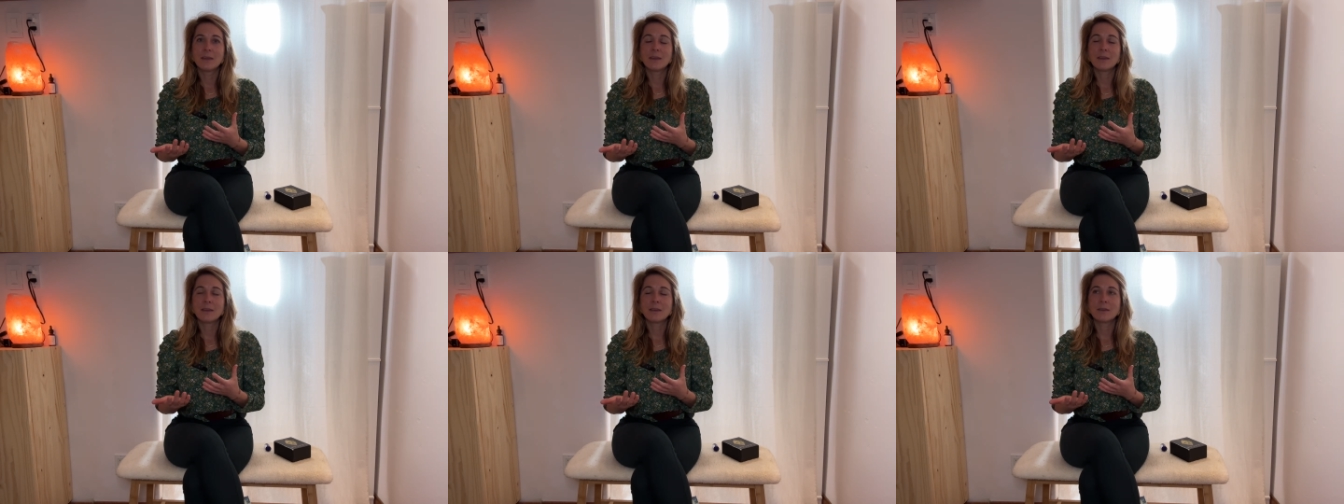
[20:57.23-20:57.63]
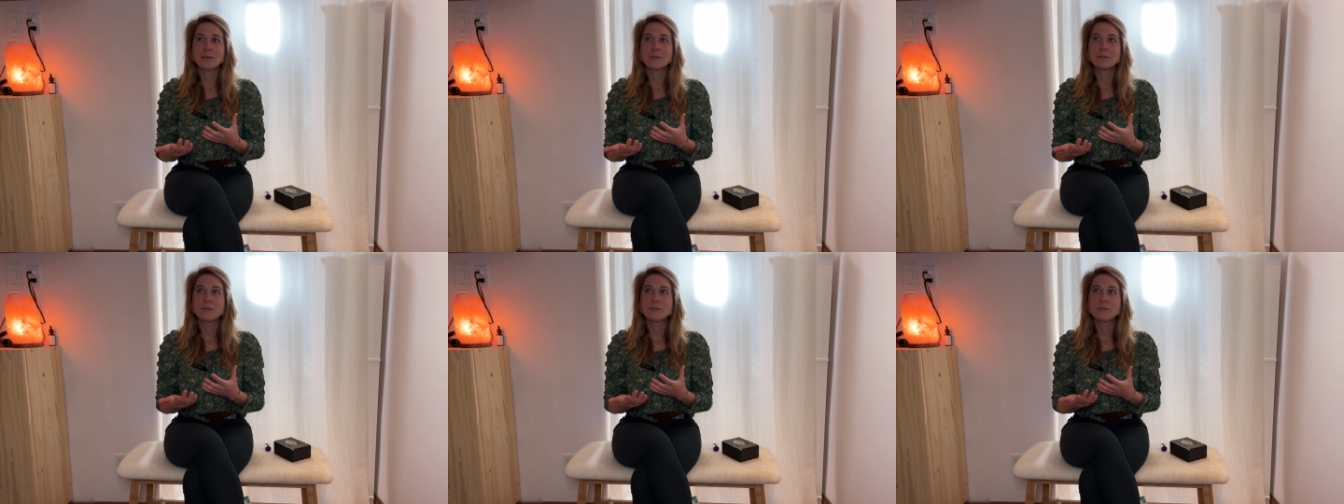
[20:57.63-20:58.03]

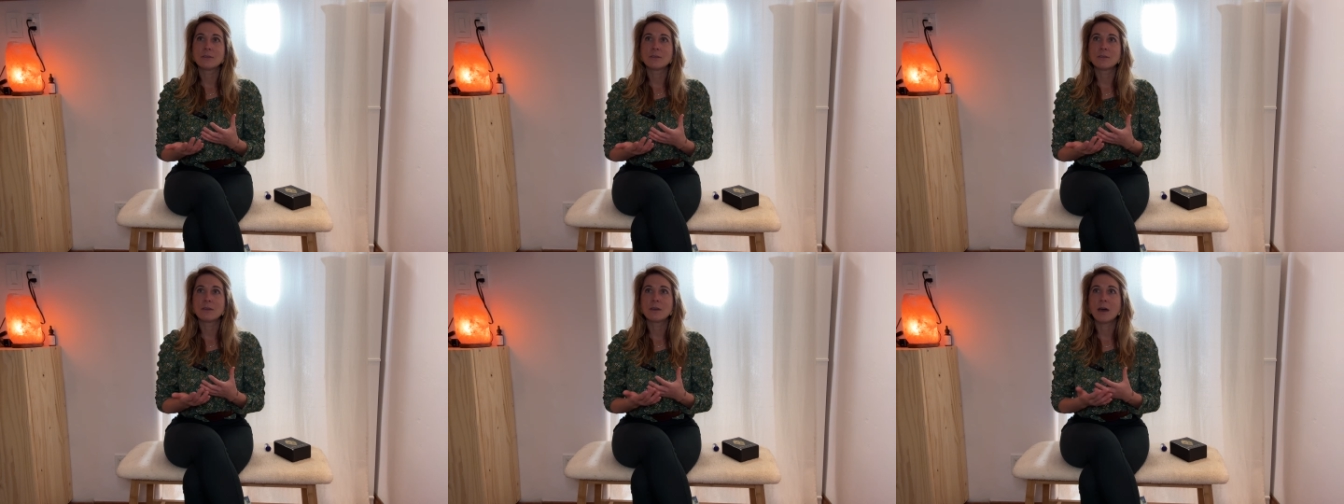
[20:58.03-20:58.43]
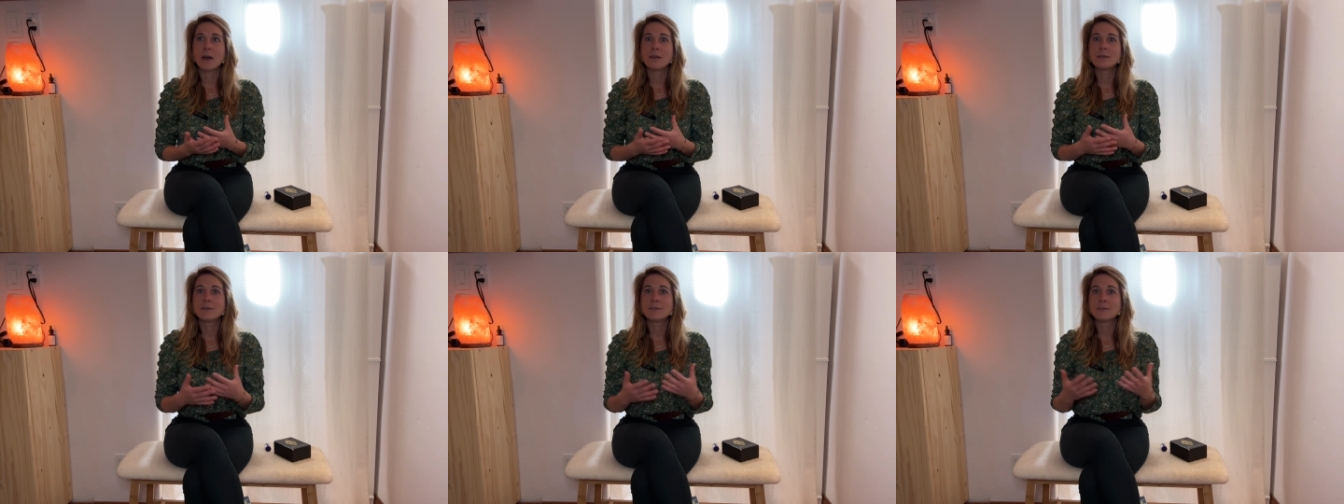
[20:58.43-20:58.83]
and the
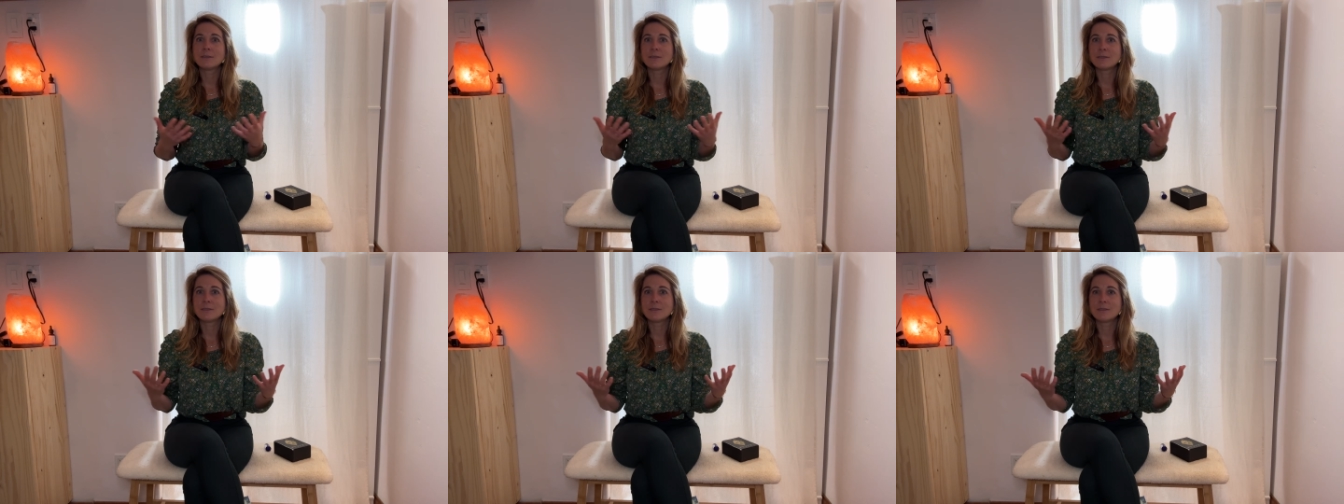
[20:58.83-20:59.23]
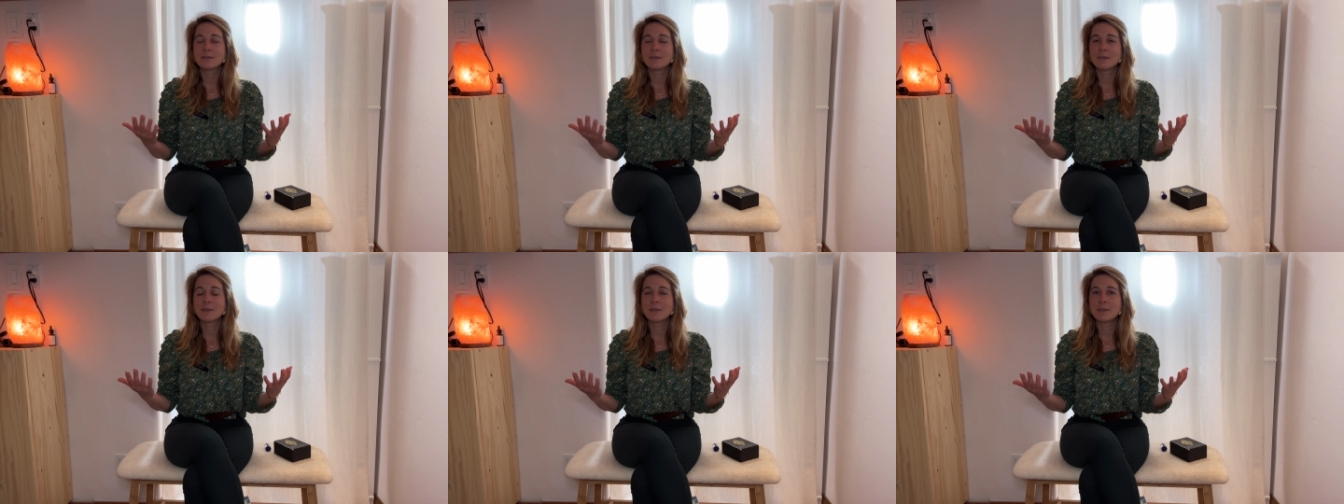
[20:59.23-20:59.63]
guidance
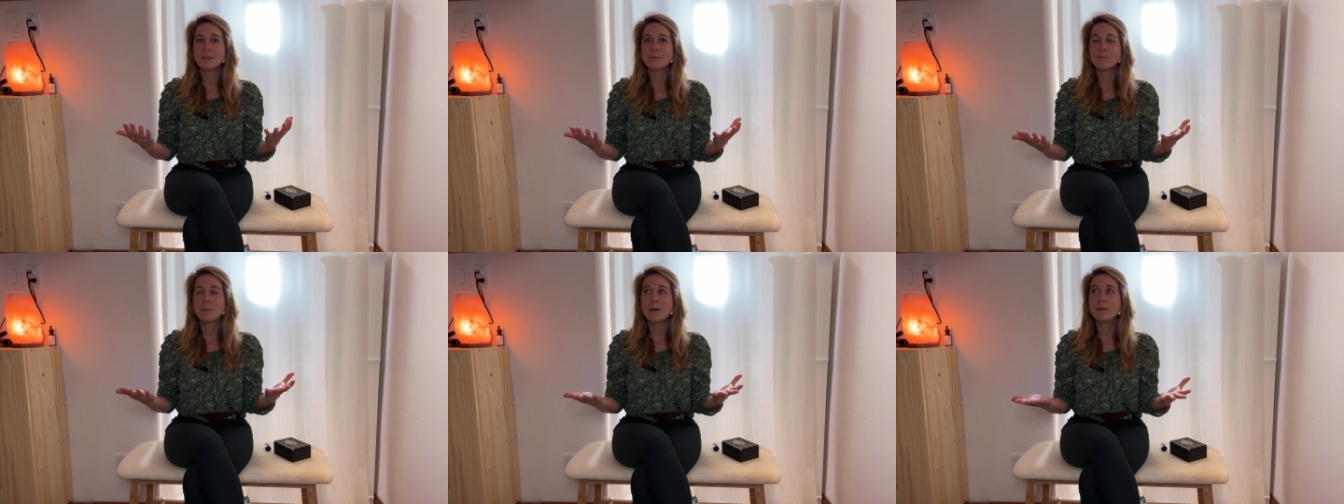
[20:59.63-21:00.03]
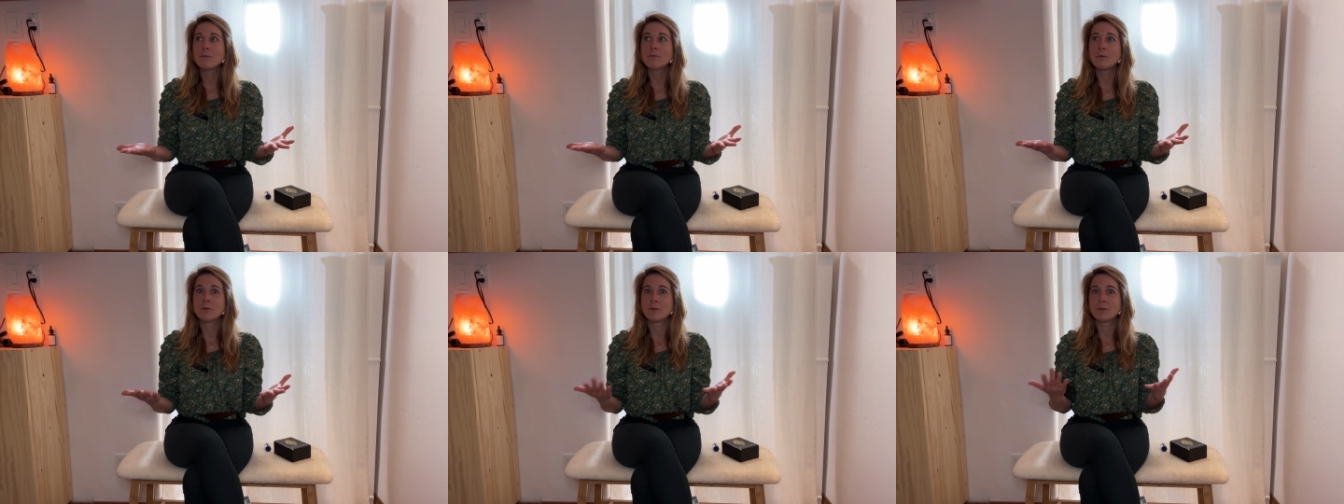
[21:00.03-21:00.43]
and the
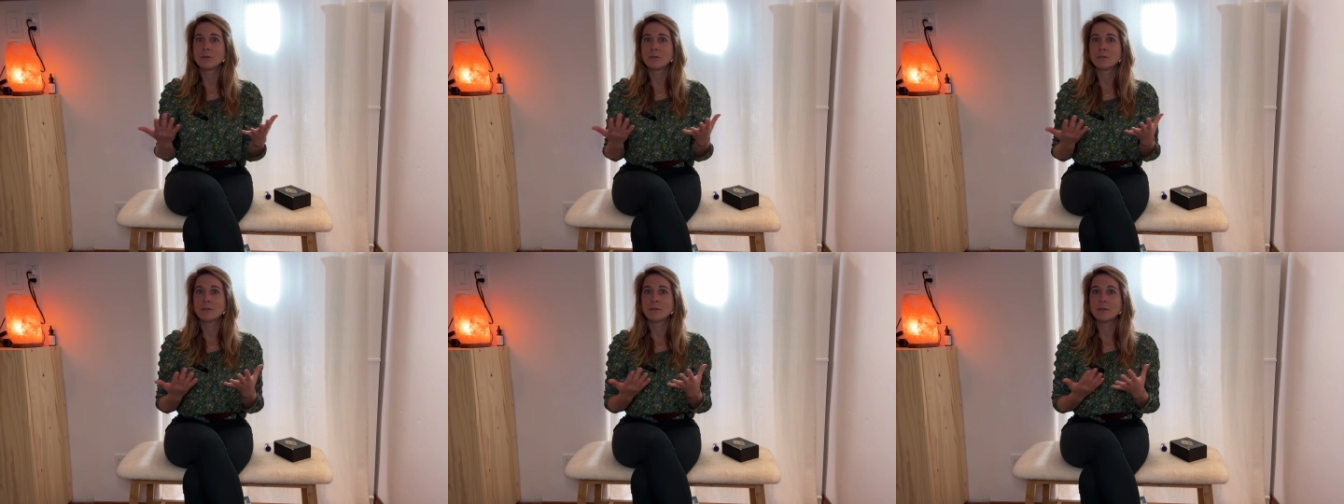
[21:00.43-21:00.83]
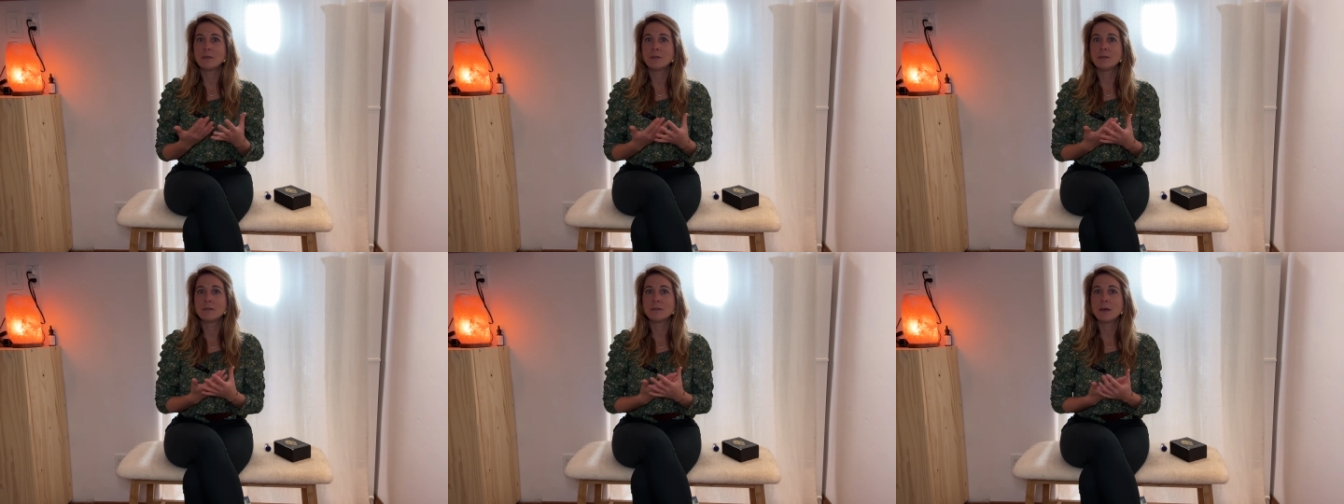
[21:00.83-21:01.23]
metaphors of
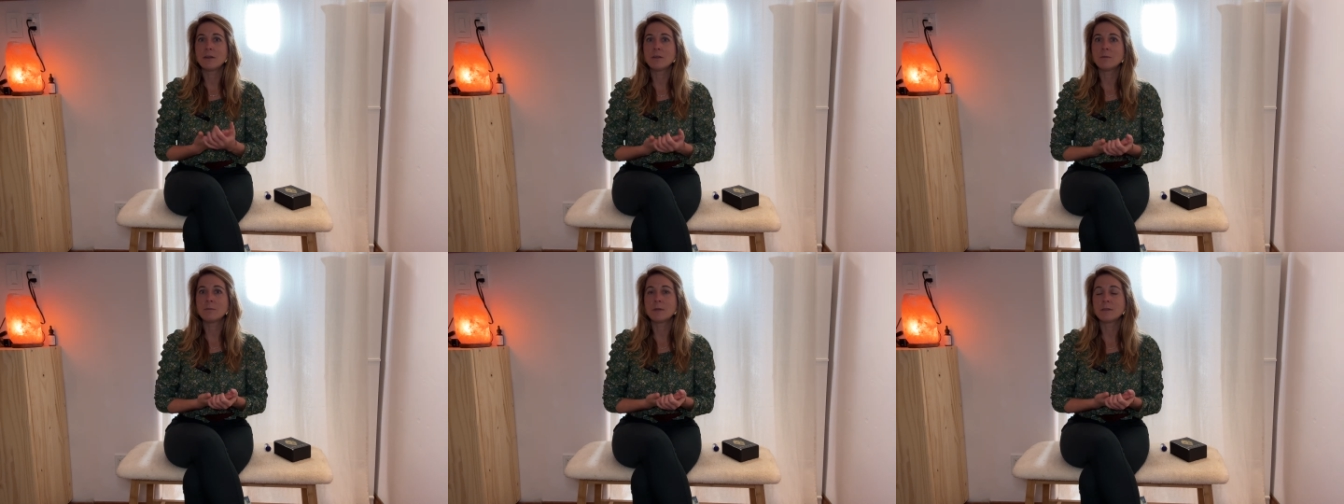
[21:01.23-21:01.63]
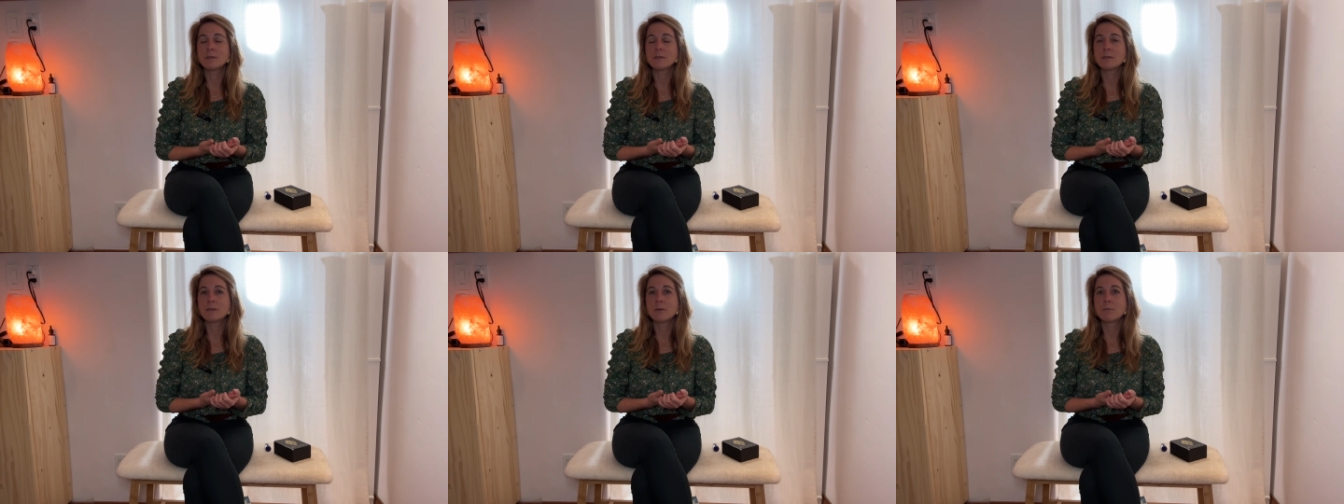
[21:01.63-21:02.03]
these
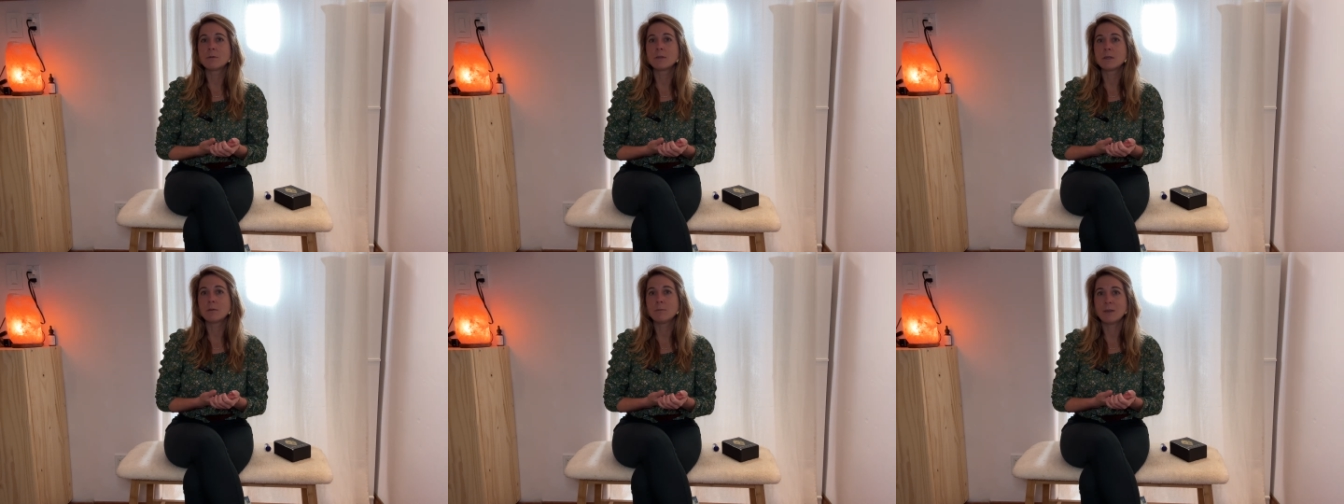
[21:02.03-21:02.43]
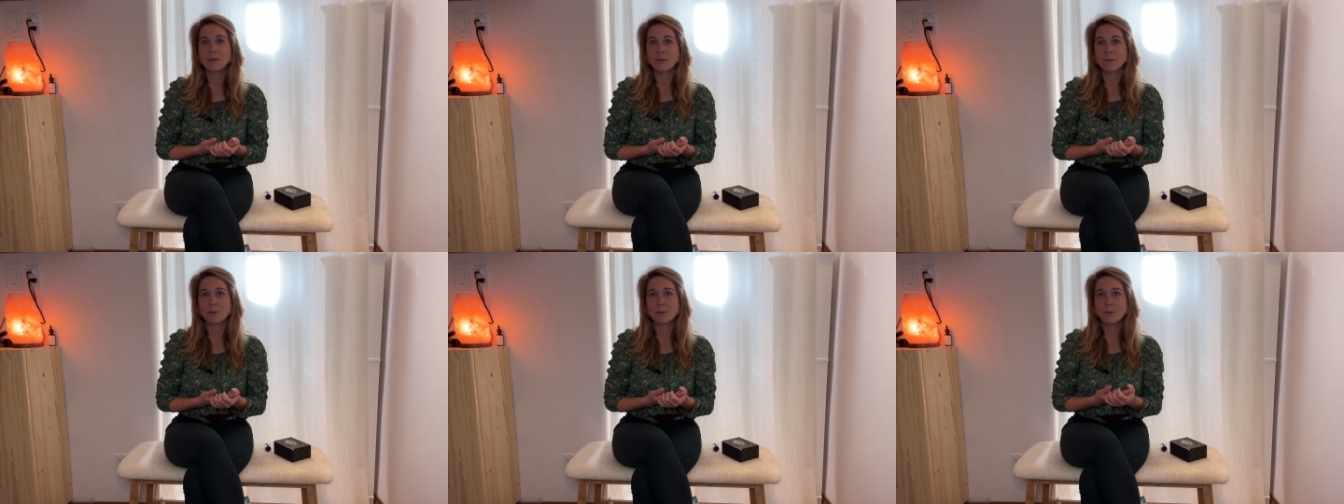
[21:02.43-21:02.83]
elements that really mirror